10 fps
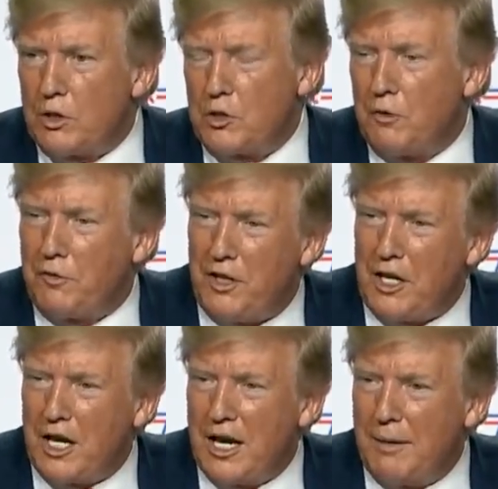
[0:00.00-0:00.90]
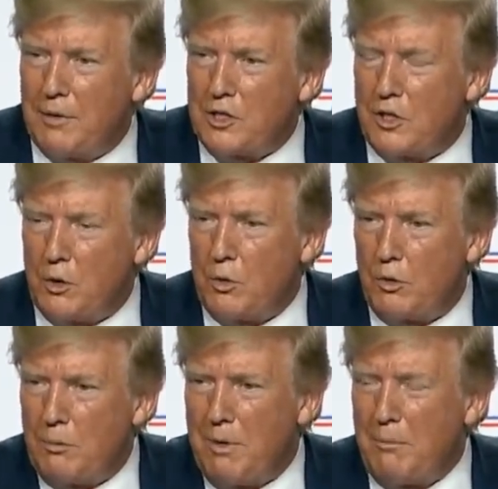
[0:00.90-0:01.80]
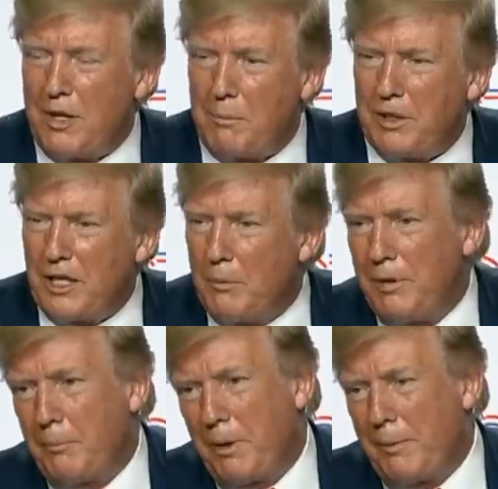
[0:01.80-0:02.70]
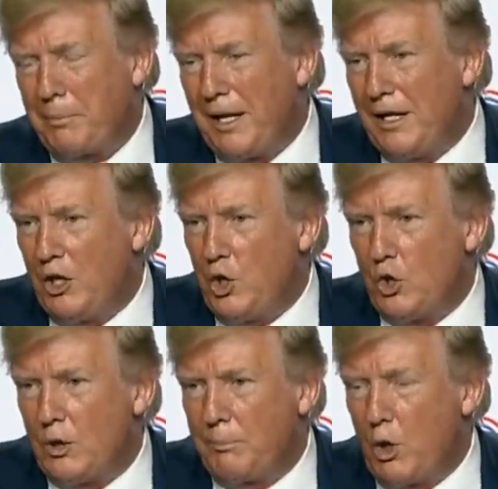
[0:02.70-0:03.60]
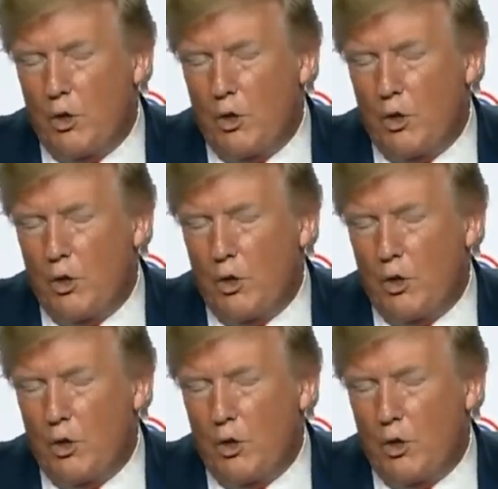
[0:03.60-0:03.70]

It's good for the economics of the world. Remember, they're building a big pipeline in Europe,